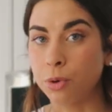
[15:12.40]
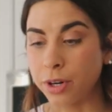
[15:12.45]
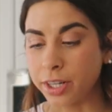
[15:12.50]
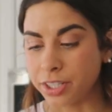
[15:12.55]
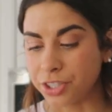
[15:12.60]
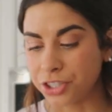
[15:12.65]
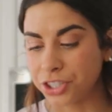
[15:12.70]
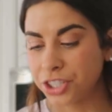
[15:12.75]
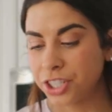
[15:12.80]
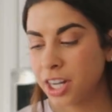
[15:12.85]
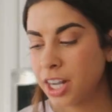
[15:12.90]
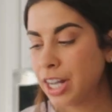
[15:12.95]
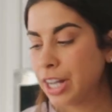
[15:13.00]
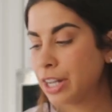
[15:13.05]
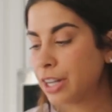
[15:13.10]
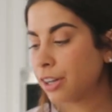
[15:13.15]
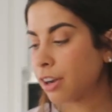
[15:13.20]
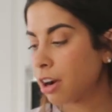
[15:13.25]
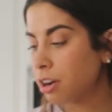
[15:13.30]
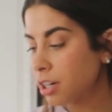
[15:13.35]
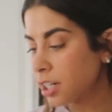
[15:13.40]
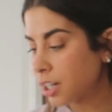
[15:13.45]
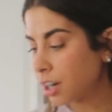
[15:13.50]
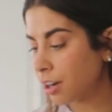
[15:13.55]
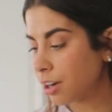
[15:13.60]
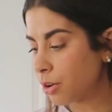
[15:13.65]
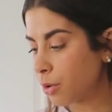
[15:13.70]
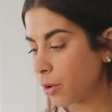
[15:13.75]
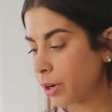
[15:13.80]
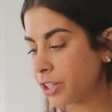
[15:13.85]
orange.
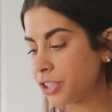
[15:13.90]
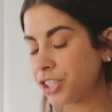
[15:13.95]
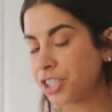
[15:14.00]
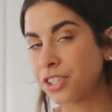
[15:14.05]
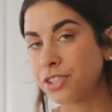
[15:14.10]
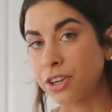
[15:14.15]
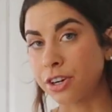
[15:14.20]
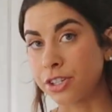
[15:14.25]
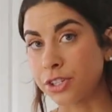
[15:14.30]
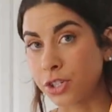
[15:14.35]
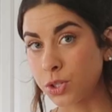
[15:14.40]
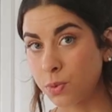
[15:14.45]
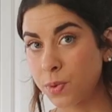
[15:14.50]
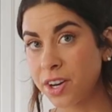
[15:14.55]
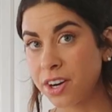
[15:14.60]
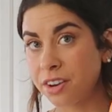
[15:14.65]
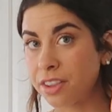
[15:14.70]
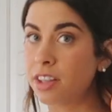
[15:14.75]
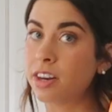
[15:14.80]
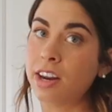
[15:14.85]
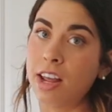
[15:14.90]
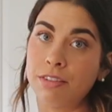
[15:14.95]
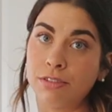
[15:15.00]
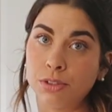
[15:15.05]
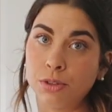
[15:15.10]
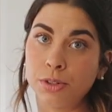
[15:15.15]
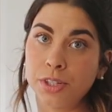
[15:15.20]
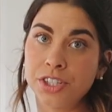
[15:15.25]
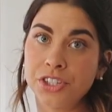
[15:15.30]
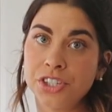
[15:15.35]
Caracara oranges are sweeter than
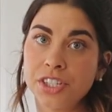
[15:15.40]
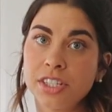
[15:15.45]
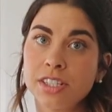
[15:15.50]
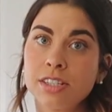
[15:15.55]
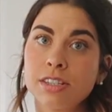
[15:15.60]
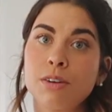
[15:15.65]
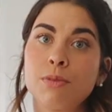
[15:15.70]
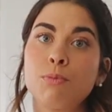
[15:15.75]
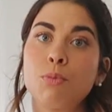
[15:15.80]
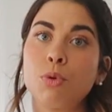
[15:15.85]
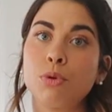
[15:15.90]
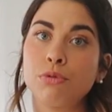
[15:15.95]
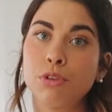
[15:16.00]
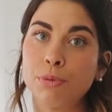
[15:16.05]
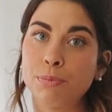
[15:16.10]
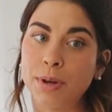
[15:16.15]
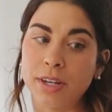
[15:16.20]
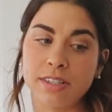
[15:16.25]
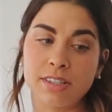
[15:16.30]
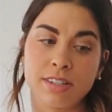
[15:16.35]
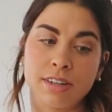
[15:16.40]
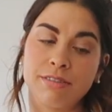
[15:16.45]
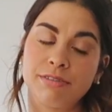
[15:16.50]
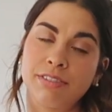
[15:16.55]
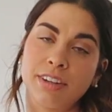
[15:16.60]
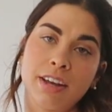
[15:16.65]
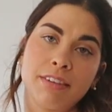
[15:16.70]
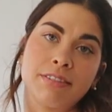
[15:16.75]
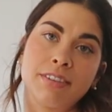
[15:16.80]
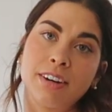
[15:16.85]
navel oranges, more robust in
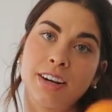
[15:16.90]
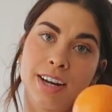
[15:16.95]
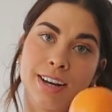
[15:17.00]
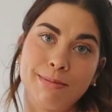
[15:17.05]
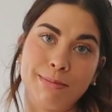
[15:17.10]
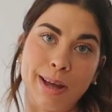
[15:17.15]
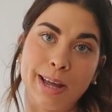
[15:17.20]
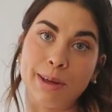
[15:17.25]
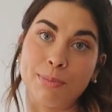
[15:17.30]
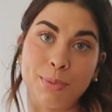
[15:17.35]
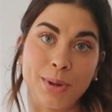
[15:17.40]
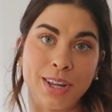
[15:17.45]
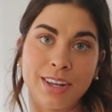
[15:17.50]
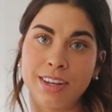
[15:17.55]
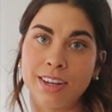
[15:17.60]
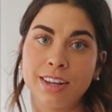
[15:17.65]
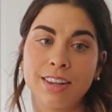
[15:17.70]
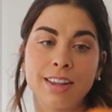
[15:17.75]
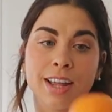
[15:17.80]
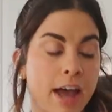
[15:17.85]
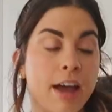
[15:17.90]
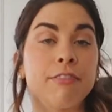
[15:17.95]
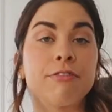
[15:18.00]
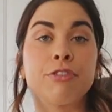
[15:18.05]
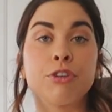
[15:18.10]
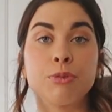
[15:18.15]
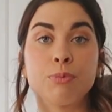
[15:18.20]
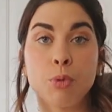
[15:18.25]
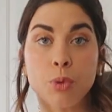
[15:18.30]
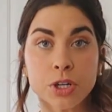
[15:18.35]
flavor in my opinion. And
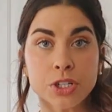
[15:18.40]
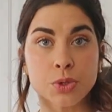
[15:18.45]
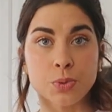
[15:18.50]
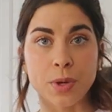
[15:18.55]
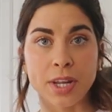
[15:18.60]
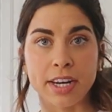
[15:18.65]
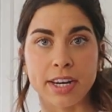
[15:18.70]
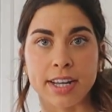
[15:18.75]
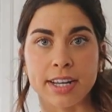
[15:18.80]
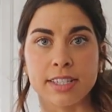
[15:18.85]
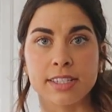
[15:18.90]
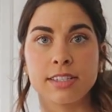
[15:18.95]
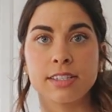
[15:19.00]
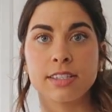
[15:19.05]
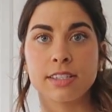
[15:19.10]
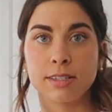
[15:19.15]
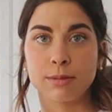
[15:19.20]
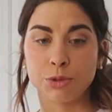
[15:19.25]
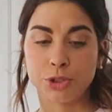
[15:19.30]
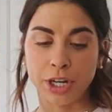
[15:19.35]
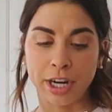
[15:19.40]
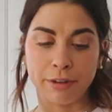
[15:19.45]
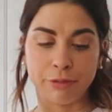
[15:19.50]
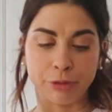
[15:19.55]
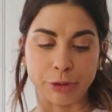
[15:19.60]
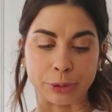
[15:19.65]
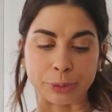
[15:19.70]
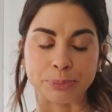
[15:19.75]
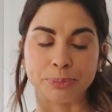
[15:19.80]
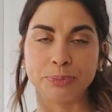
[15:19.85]
for more sweetness, some dried
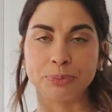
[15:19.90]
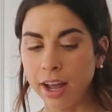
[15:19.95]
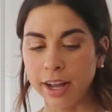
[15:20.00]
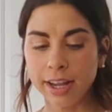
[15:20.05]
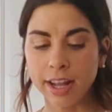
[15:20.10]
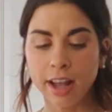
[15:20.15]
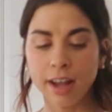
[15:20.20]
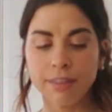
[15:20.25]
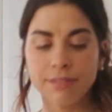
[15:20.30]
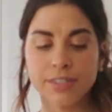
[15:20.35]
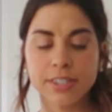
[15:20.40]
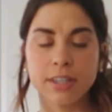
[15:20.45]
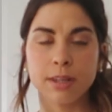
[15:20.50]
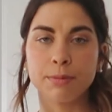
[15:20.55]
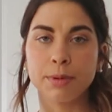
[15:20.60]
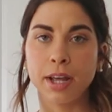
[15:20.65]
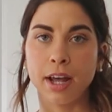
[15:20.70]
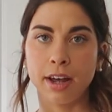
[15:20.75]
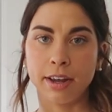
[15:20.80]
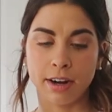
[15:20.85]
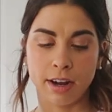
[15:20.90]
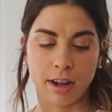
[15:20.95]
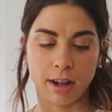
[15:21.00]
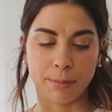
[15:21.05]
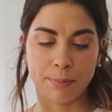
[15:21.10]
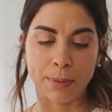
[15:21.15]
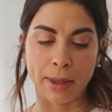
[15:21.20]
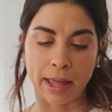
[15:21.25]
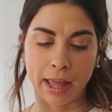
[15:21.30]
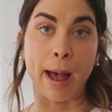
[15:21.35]
fruit. I have some cut
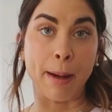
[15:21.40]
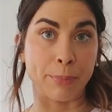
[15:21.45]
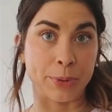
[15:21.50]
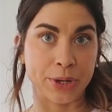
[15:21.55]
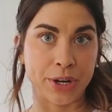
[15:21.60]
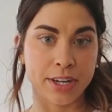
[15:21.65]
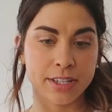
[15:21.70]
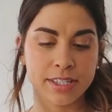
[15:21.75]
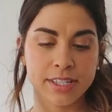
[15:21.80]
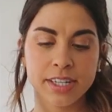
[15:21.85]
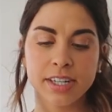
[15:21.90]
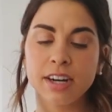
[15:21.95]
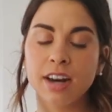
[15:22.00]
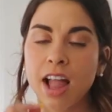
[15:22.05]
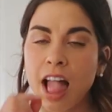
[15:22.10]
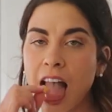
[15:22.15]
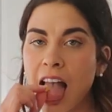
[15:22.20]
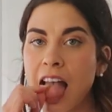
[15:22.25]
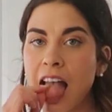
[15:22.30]
up apricots here.